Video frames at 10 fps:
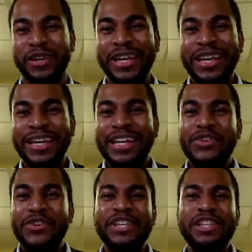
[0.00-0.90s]

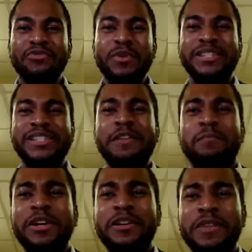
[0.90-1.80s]
You see, the reset
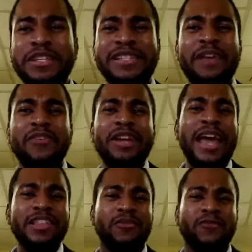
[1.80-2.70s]
button is never
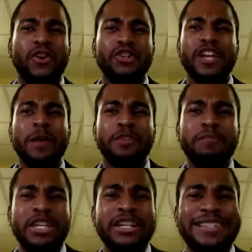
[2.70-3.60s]
like the first option
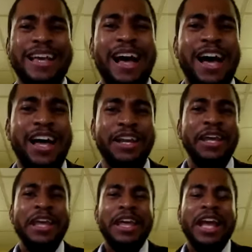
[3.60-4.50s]
because God,
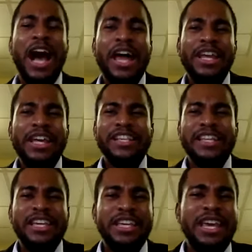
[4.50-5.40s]
God is
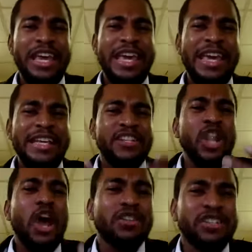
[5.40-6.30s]
He's
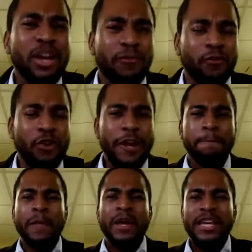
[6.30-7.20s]
long
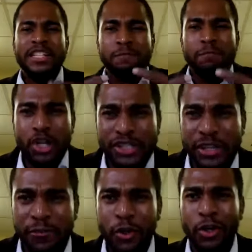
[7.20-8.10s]
suffering, He's
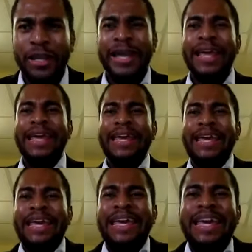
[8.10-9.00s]
merciful, he,
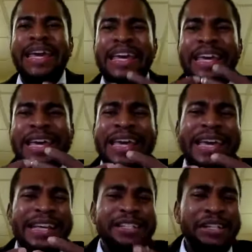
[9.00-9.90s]
he, he,
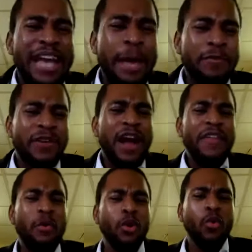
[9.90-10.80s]
He's the type of God
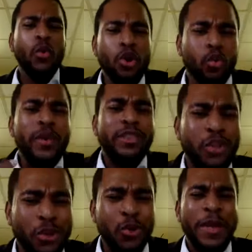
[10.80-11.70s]
that will work with
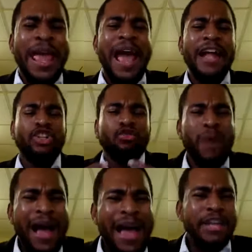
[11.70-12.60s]
you and
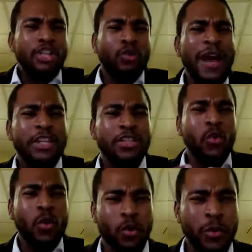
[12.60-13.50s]
try and try to
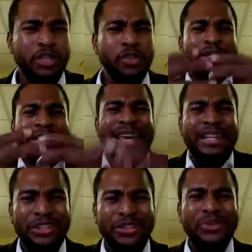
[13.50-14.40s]
work with you and get
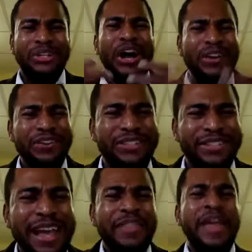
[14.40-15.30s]
to you to
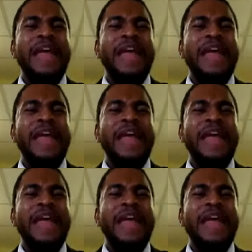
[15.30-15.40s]
understand